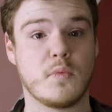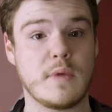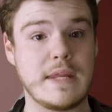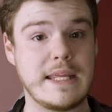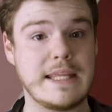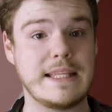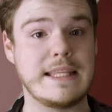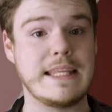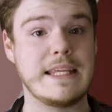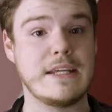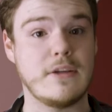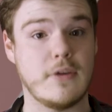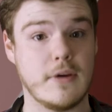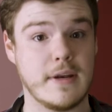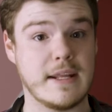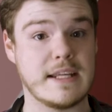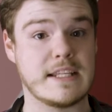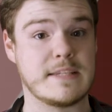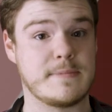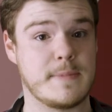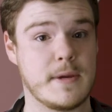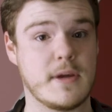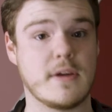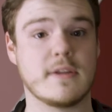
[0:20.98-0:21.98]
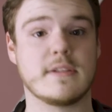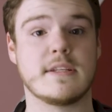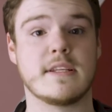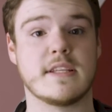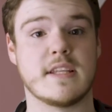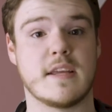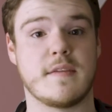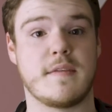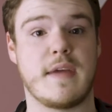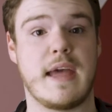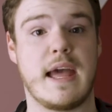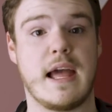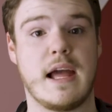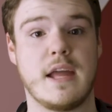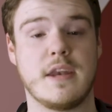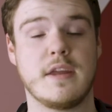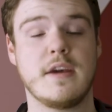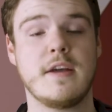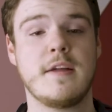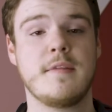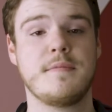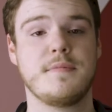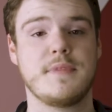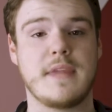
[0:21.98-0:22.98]
really good experiences I've had
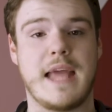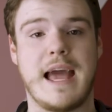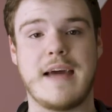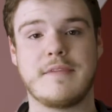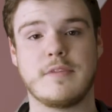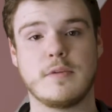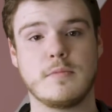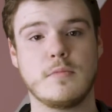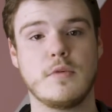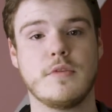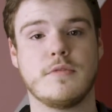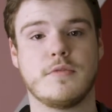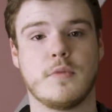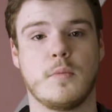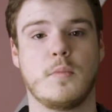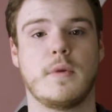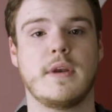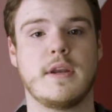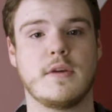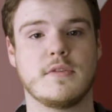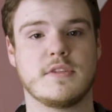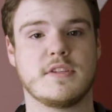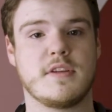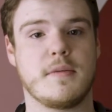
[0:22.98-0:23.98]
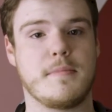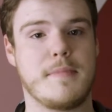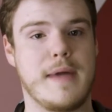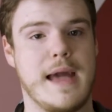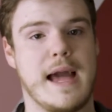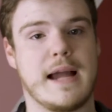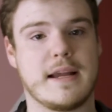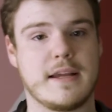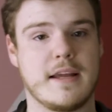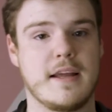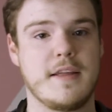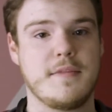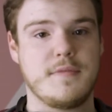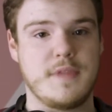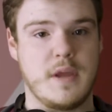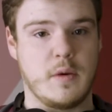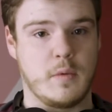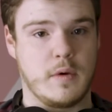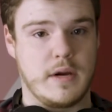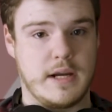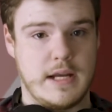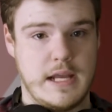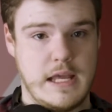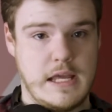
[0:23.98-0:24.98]
having moved from Windows to Mac, and
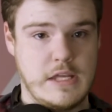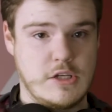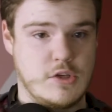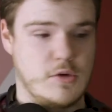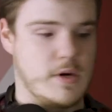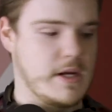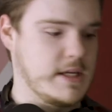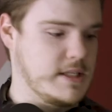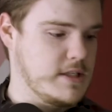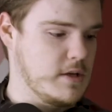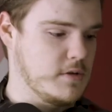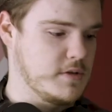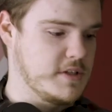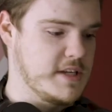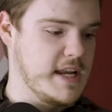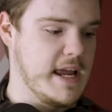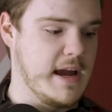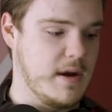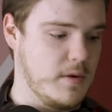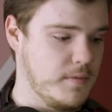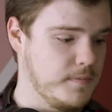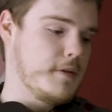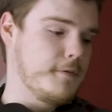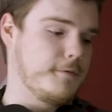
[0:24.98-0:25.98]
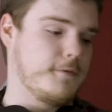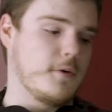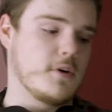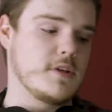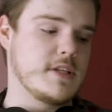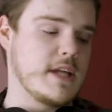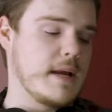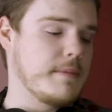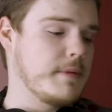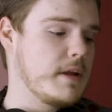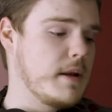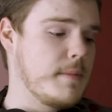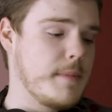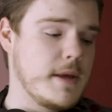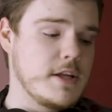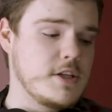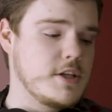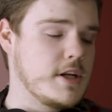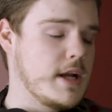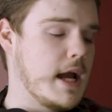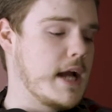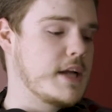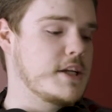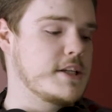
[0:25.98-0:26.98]
we're going to address those now. The first thing I'm going to
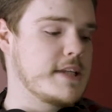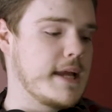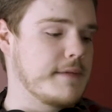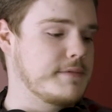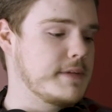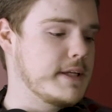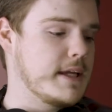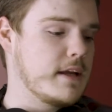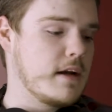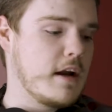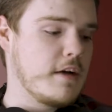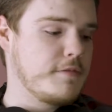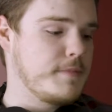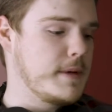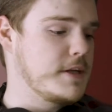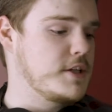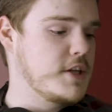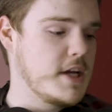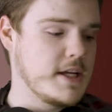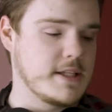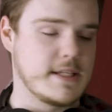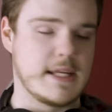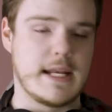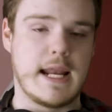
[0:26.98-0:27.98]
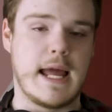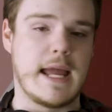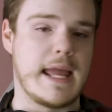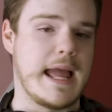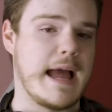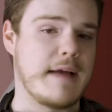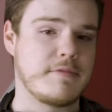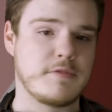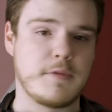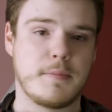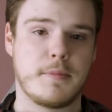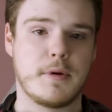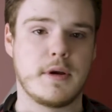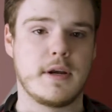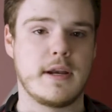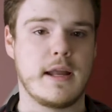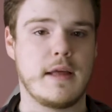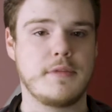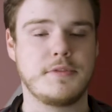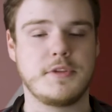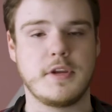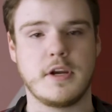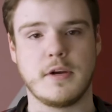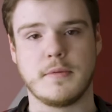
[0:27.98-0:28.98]
mention, I just have to get off my chest, and I have to put it
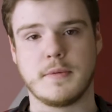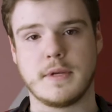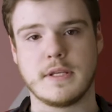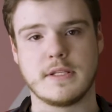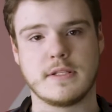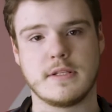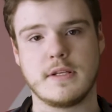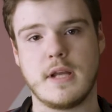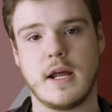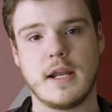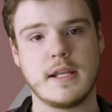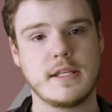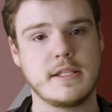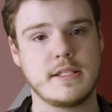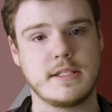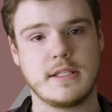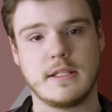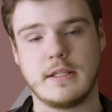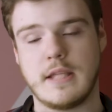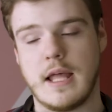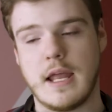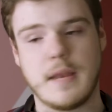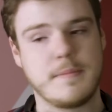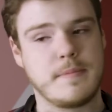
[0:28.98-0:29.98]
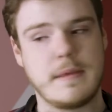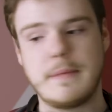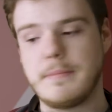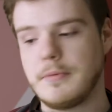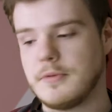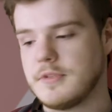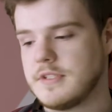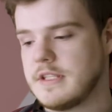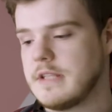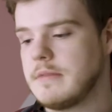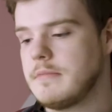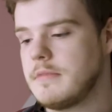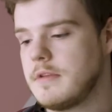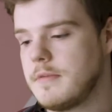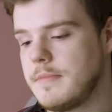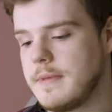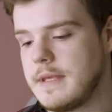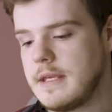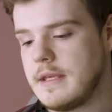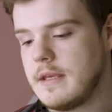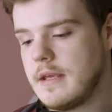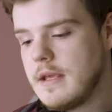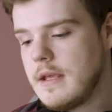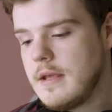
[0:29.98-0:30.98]
out there because not a lot of people seem to
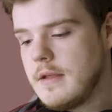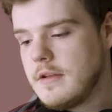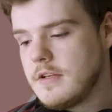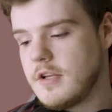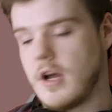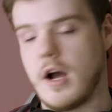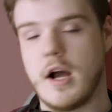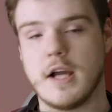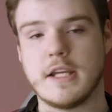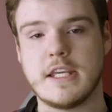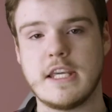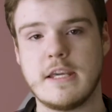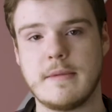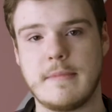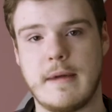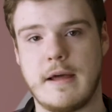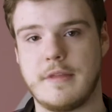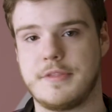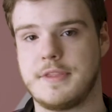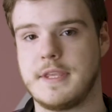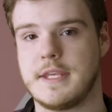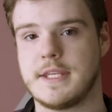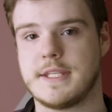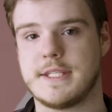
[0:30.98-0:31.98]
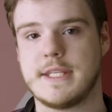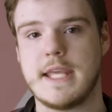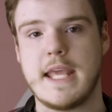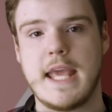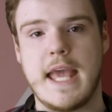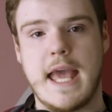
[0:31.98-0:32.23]
be talking about this.